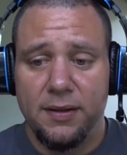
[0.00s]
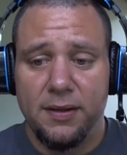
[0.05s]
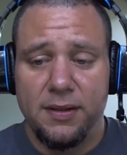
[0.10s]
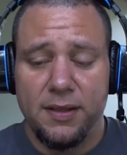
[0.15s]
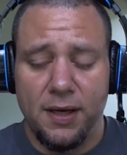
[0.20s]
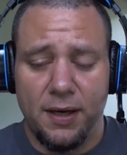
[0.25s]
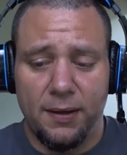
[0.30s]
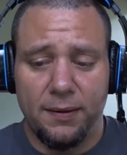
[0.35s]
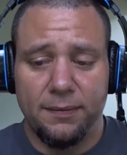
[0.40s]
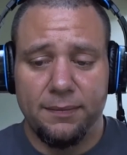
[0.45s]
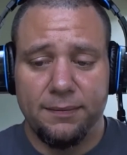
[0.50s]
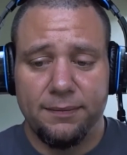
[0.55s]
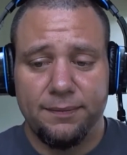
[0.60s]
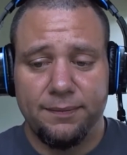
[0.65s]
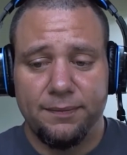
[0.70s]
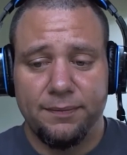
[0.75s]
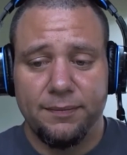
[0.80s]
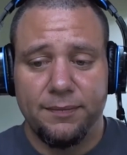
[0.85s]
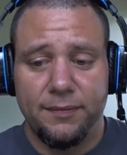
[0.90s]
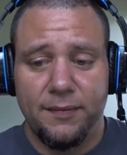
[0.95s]
So
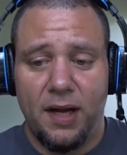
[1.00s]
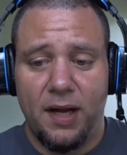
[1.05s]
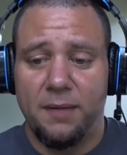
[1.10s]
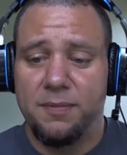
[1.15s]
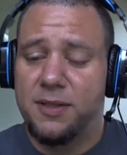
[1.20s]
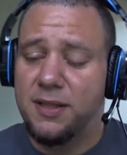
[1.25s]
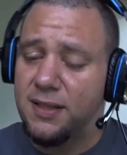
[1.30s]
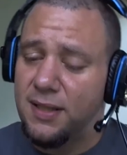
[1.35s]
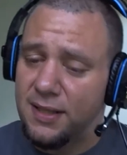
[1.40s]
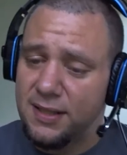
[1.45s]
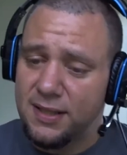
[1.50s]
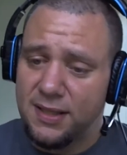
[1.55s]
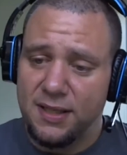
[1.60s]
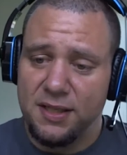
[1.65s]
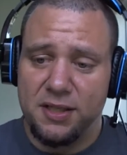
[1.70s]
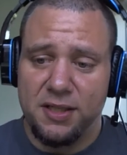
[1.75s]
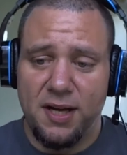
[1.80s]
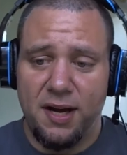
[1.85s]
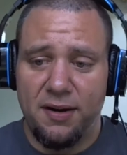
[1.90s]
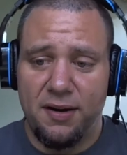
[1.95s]
Hubsan does get
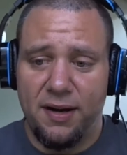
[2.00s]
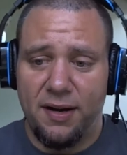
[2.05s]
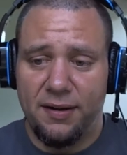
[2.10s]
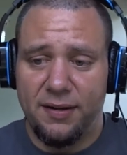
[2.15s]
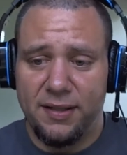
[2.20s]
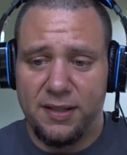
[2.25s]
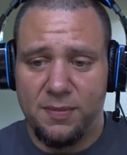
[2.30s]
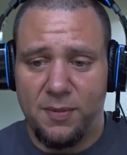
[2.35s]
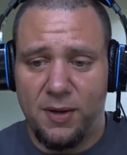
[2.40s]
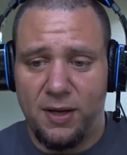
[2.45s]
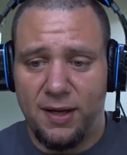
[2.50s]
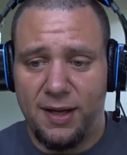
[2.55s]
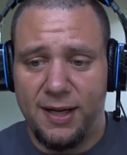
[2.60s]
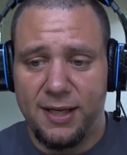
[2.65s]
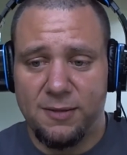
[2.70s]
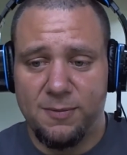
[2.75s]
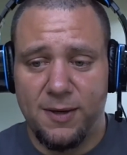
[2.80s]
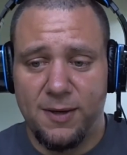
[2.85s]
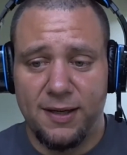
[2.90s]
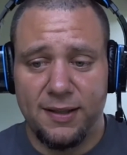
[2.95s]
a shout out in a small
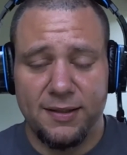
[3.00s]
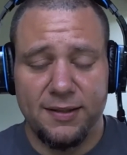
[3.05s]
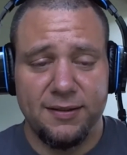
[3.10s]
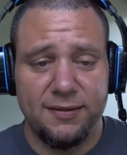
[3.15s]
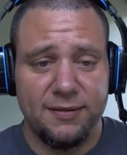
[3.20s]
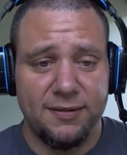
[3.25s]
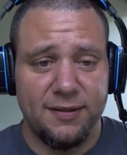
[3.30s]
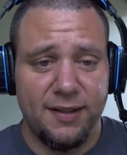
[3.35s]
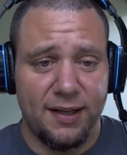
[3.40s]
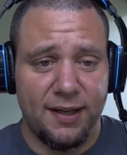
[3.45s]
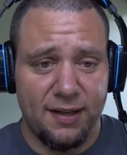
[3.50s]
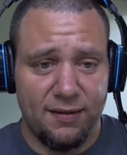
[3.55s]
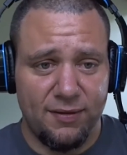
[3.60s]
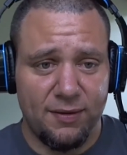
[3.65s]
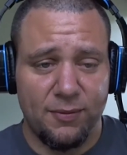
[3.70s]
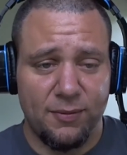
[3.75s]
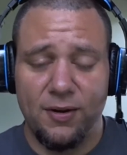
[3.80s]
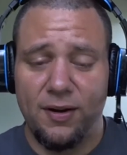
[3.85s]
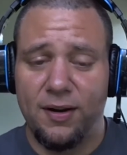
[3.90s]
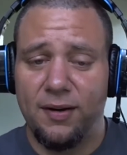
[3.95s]
aspect. I give
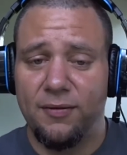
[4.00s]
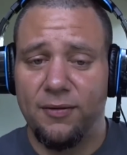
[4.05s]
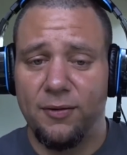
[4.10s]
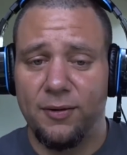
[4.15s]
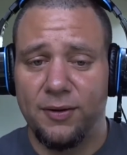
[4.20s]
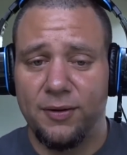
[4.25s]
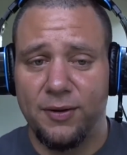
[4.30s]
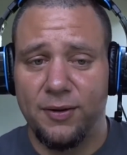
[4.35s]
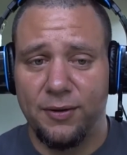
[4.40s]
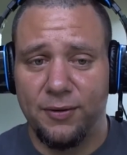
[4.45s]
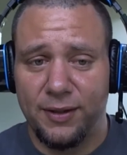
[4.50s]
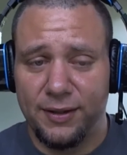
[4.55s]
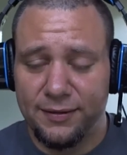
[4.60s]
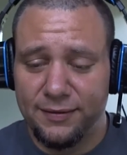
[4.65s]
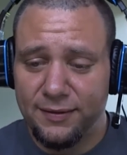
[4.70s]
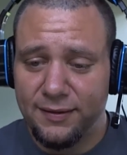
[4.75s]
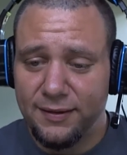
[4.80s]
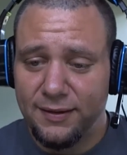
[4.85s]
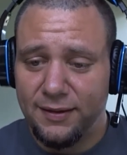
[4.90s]
them credit for what they're doing.